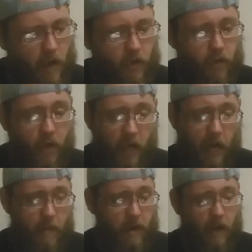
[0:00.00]
The
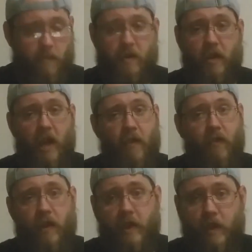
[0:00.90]
comic I'm
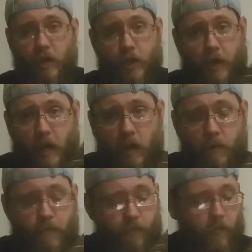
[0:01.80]
definitely gonna check out.
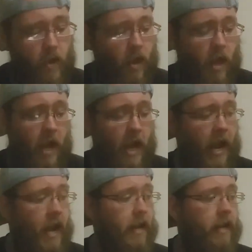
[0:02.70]

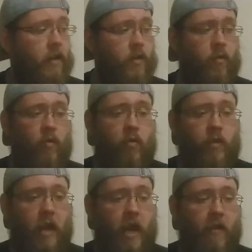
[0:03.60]
And it is cool to
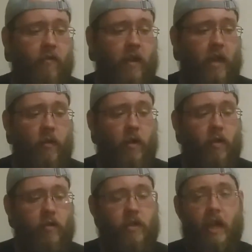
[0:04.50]
have
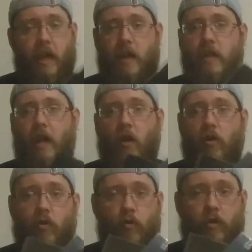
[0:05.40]
Gangrel's and how
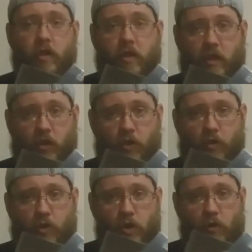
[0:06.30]
cool is the signature.
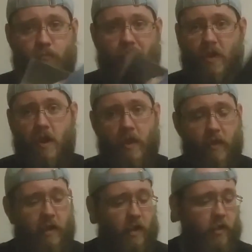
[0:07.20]
So
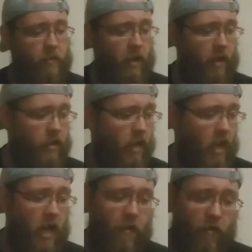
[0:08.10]
that is awesome, guys.
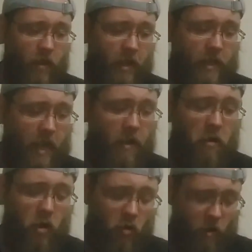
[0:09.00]
If you like that,
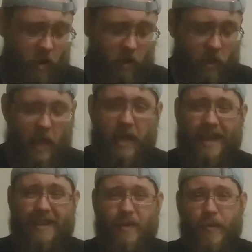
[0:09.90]
go ahead and like
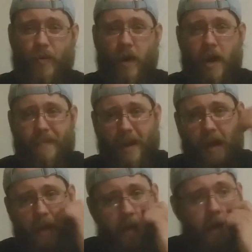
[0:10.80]
and subscribe.
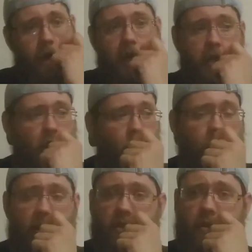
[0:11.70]
And as
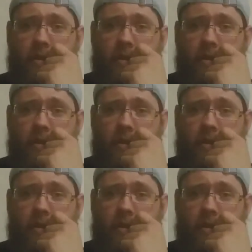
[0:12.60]
always,